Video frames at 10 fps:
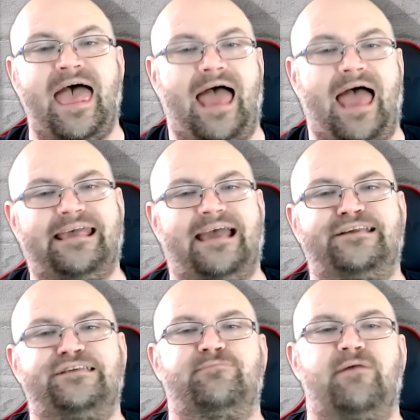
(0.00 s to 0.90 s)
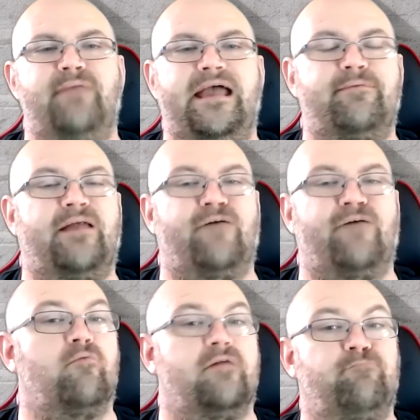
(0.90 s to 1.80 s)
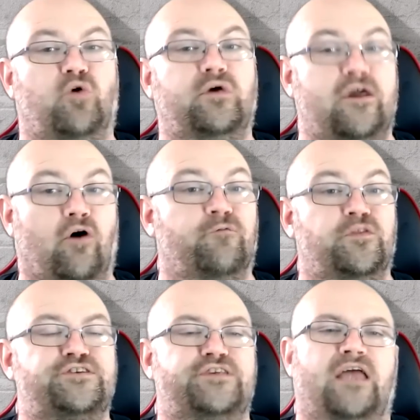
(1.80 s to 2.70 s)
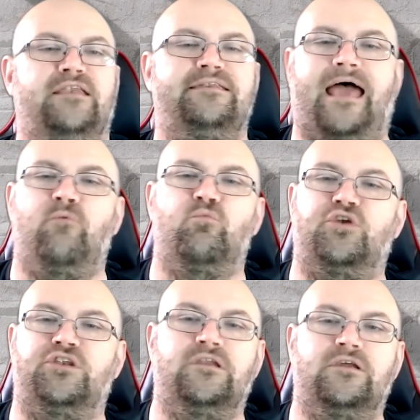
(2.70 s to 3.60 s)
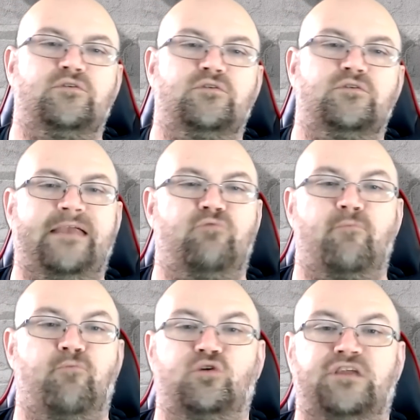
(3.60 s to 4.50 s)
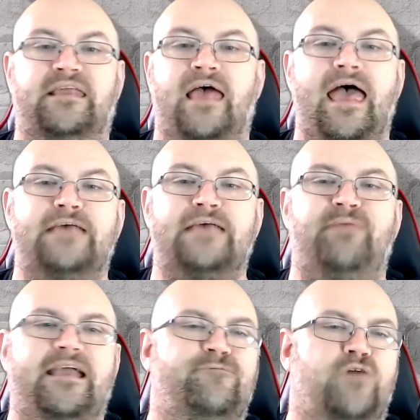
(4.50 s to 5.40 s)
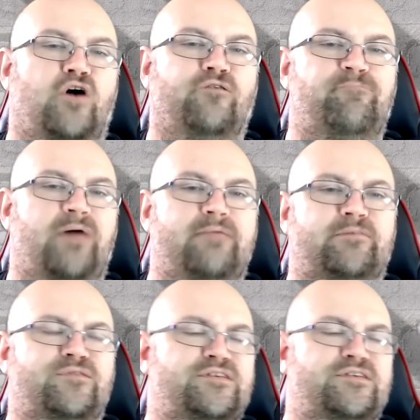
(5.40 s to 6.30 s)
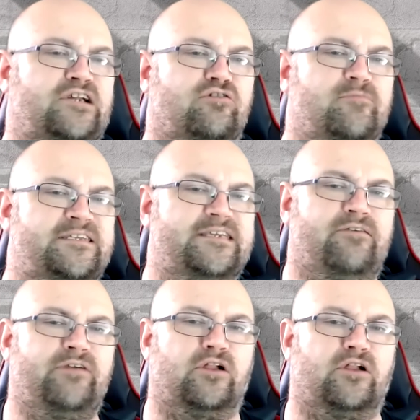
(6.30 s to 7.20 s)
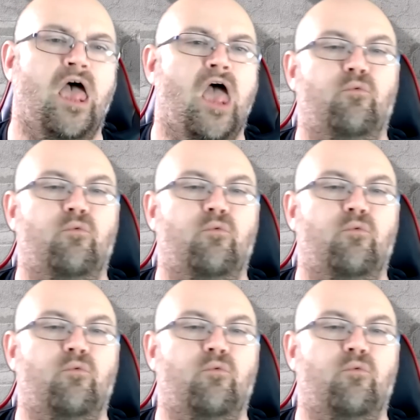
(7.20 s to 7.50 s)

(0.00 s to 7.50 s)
allegations have been made about a former employee of The Sun, Dan Wootton, who has been reported as being involved in payments for sexual material.